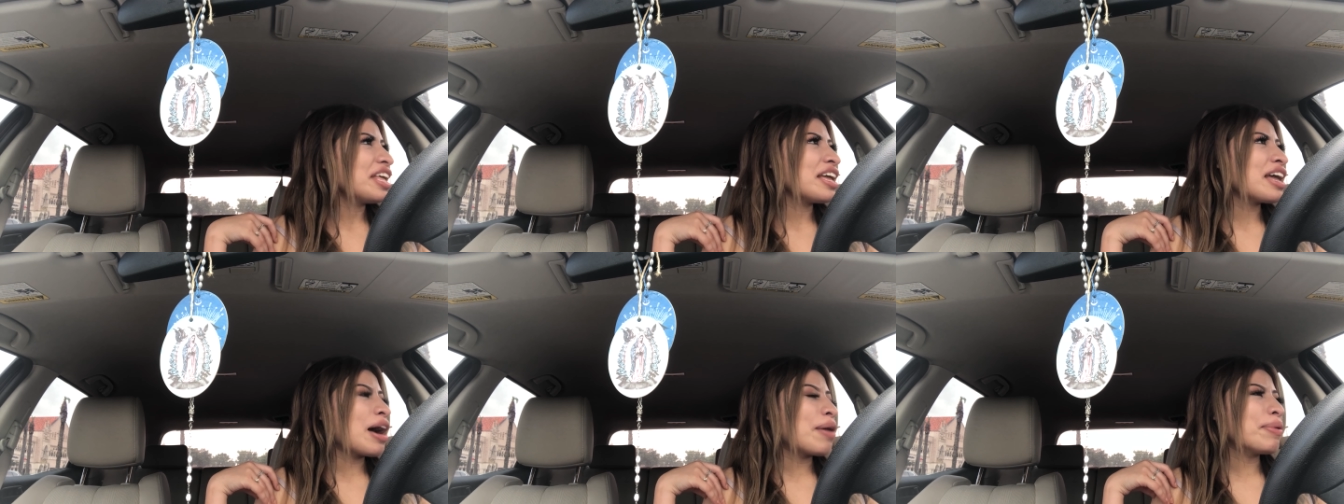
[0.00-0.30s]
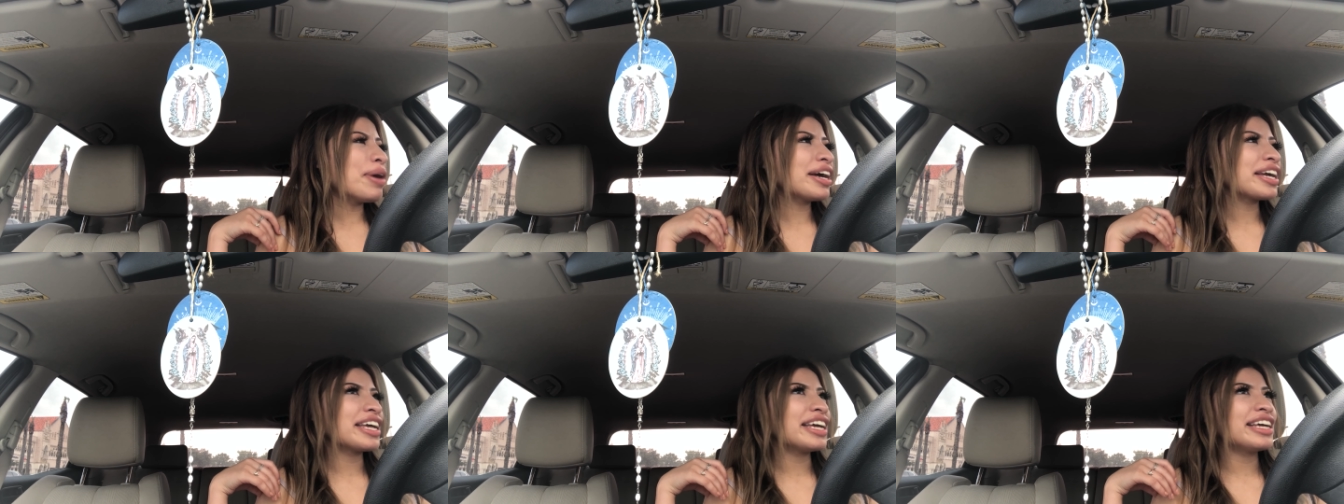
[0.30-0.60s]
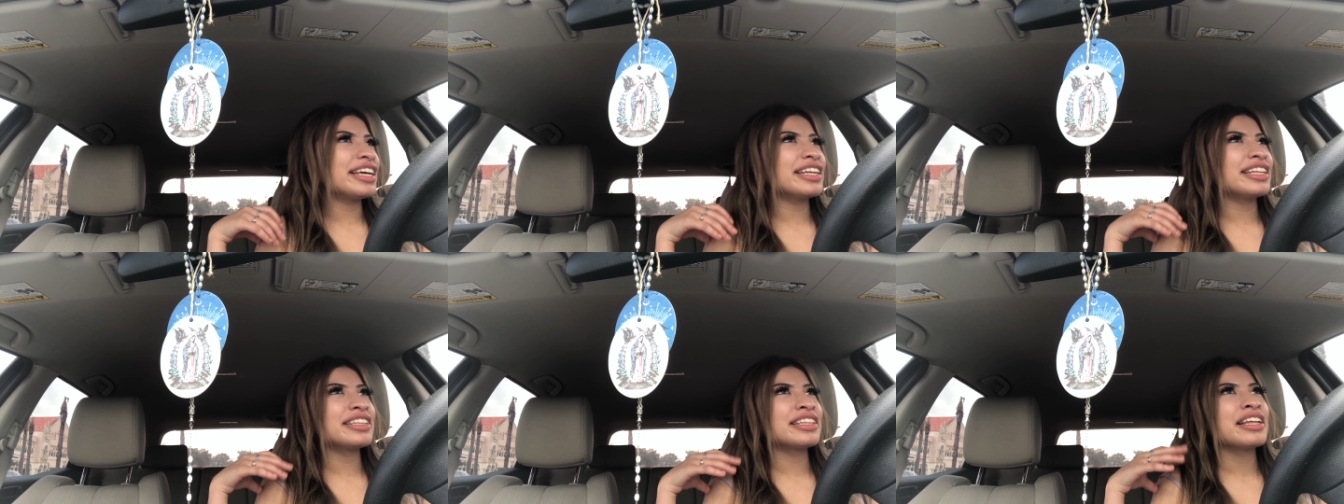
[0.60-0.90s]
I walk
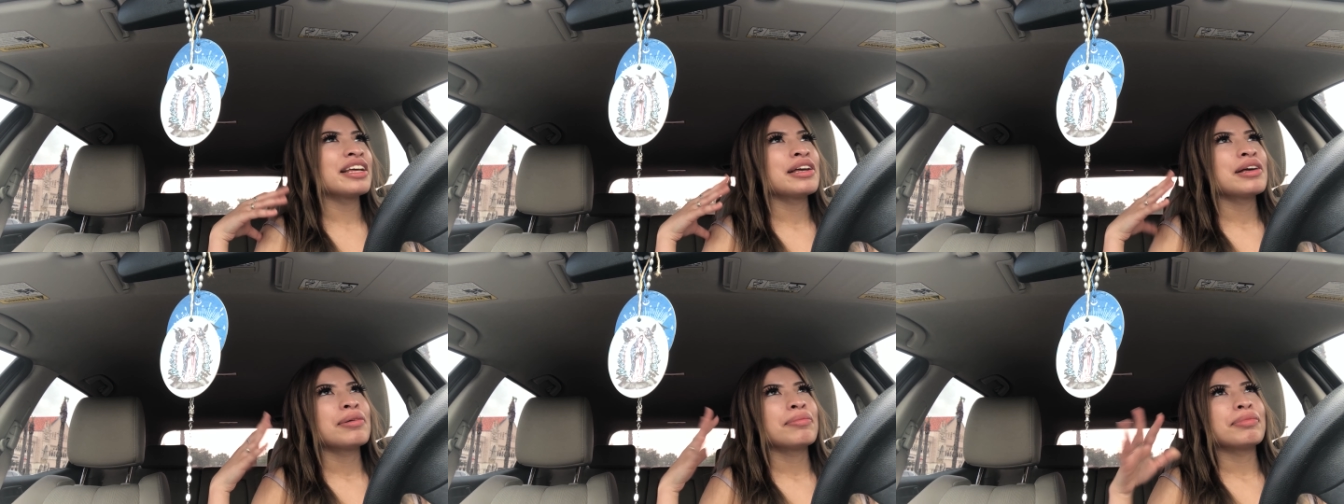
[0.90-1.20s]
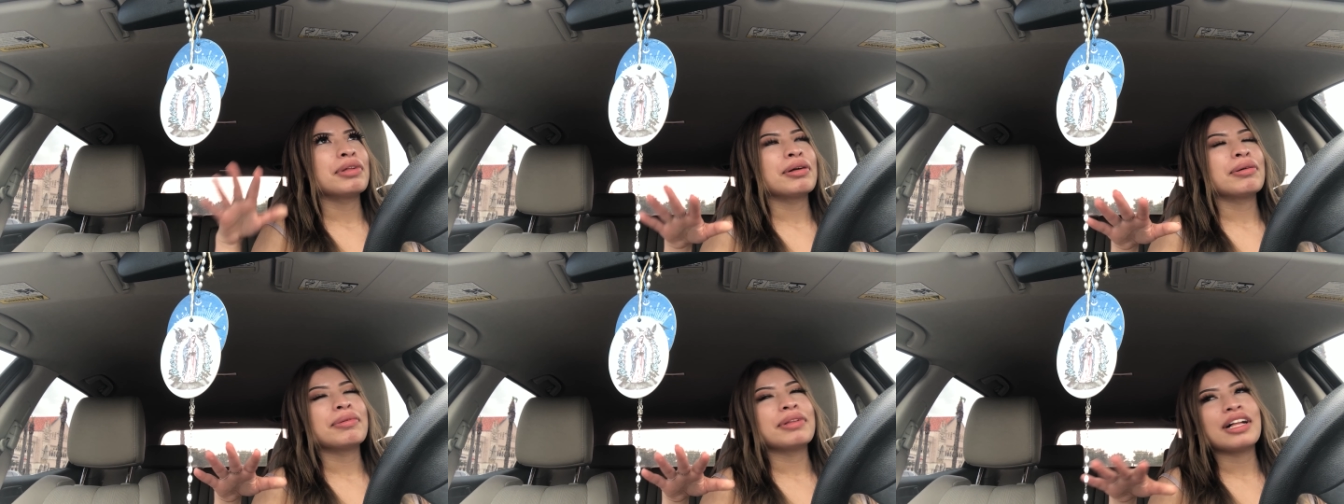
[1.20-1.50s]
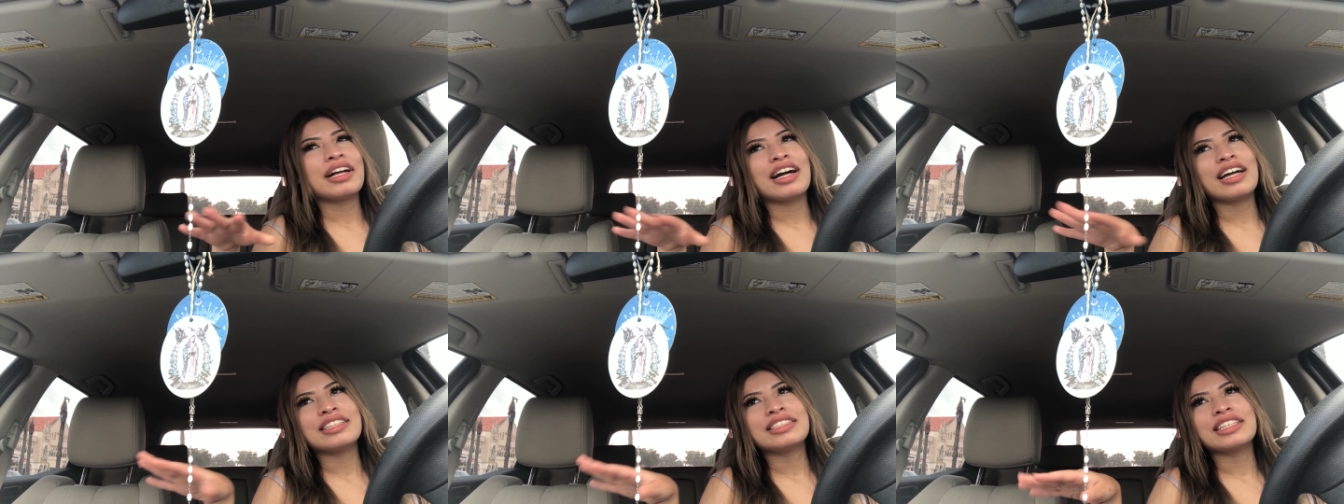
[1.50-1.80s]
in, blah, blah,
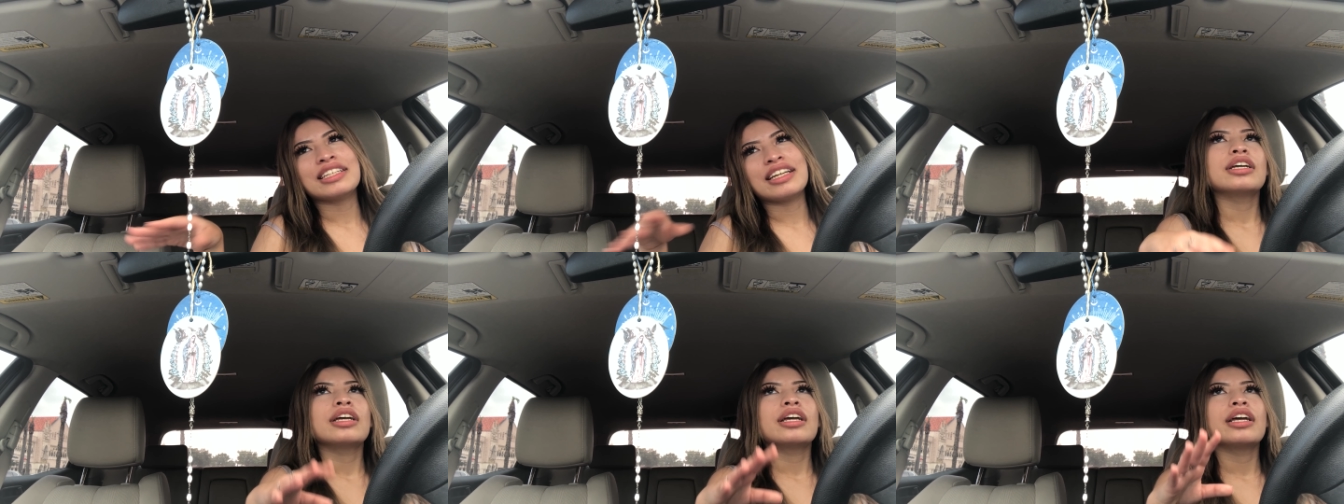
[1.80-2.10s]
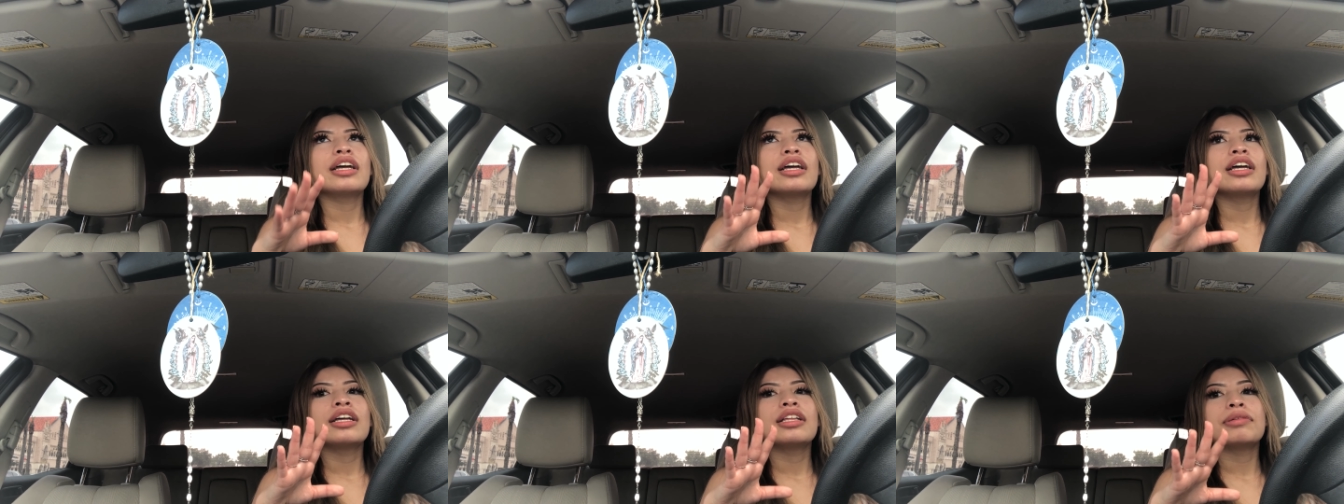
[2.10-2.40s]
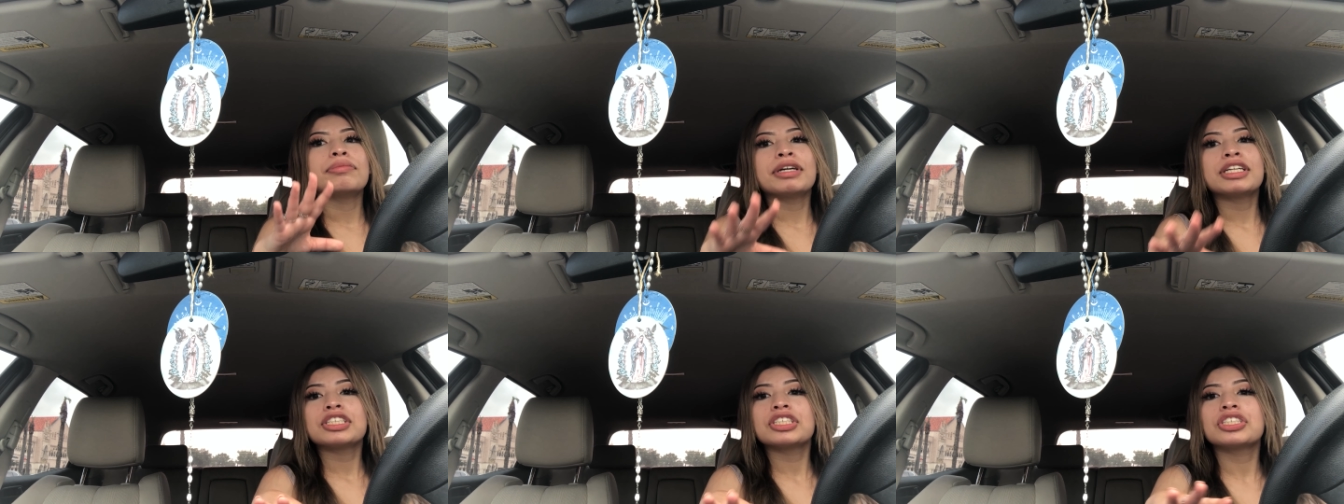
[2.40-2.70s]
blah. I said, and the
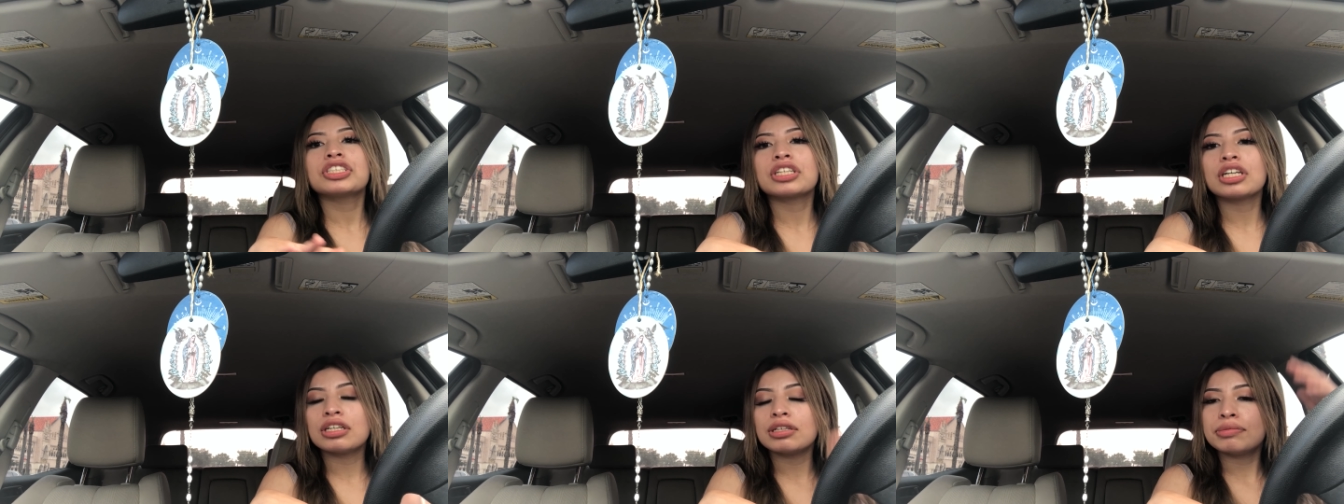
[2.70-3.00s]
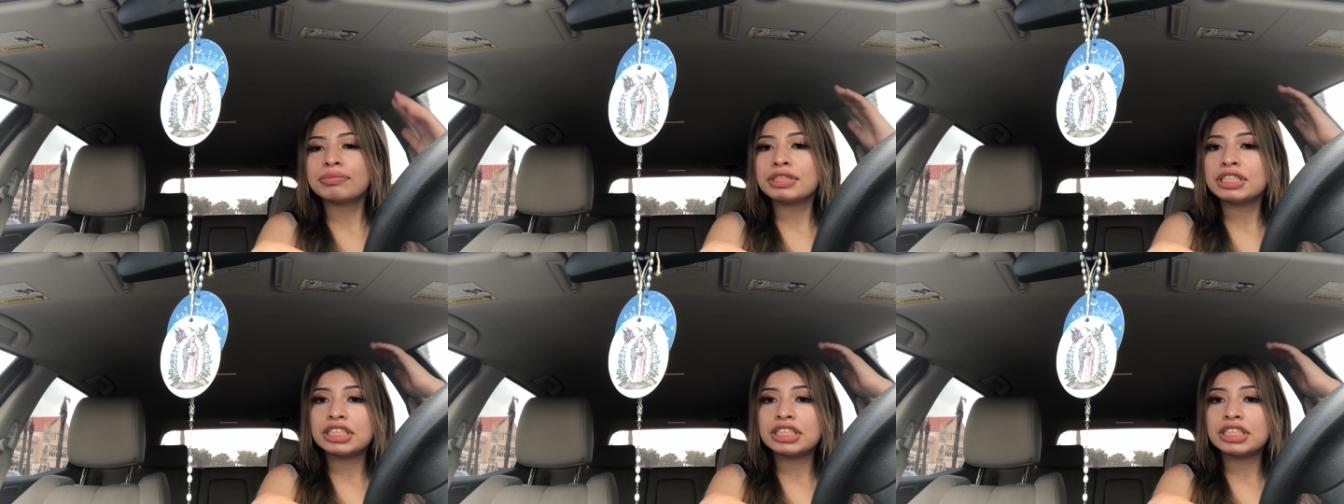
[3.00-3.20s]
manager comes.